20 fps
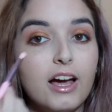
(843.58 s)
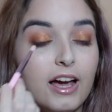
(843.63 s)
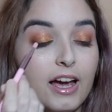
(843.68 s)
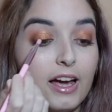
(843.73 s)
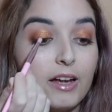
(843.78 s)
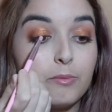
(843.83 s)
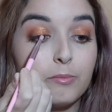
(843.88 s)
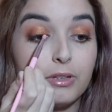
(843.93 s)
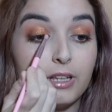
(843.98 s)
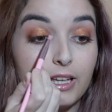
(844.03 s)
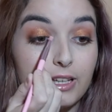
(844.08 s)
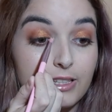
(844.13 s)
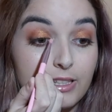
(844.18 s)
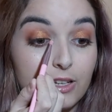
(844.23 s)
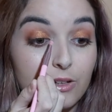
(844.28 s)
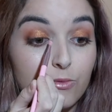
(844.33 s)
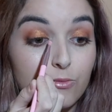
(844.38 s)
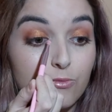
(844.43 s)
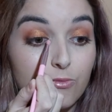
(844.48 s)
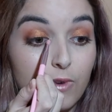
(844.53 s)
and place
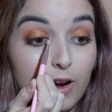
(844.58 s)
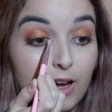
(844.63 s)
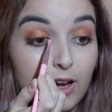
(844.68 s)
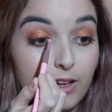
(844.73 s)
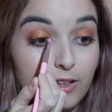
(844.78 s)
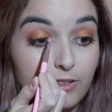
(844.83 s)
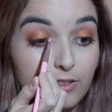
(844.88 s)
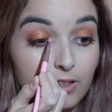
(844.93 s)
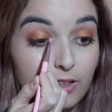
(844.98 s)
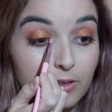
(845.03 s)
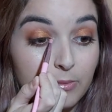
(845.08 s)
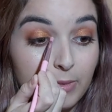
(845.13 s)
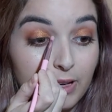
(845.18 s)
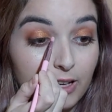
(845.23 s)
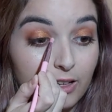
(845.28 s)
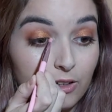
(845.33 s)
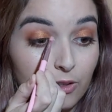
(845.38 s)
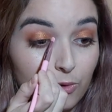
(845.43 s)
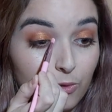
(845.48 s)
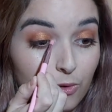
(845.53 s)
it right in my
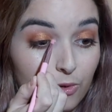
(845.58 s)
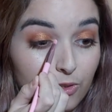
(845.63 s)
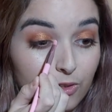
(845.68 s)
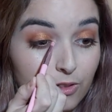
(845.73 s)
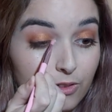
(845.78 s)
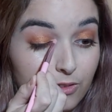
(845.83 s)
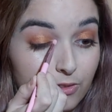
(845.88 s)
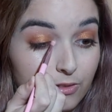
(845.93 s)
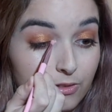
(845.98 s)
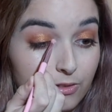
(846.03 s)
inner corner.